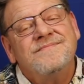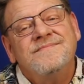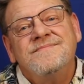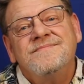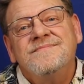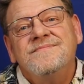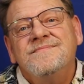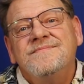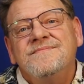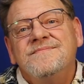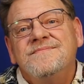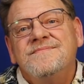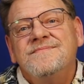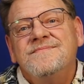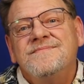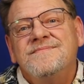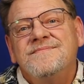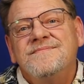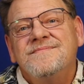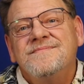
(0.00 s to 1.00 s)

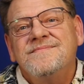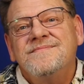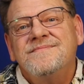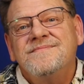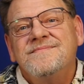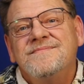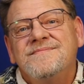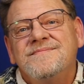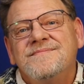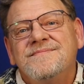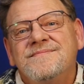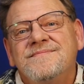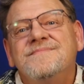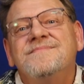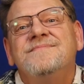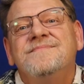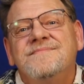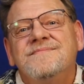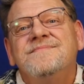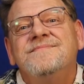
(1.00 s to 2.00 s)

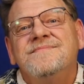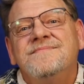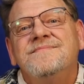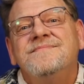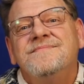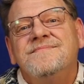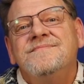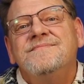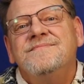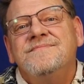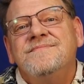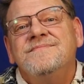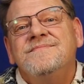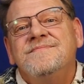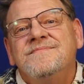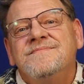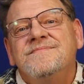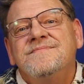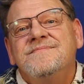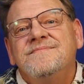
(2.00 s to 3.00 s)

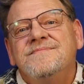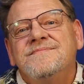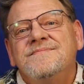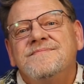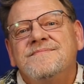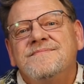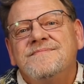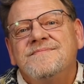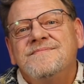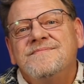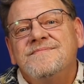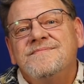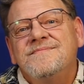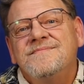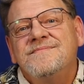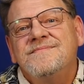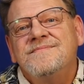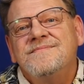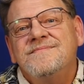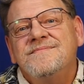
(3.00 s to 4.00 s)

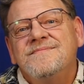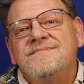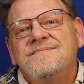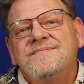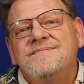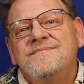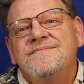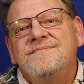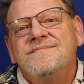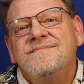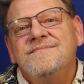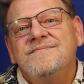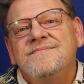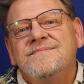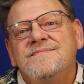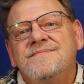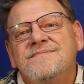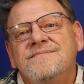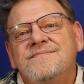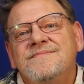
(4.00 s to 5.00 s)

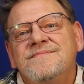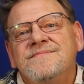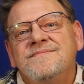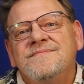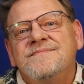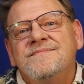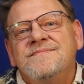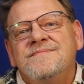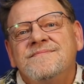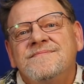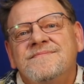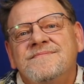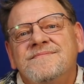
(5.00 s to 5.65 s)
(not speaking)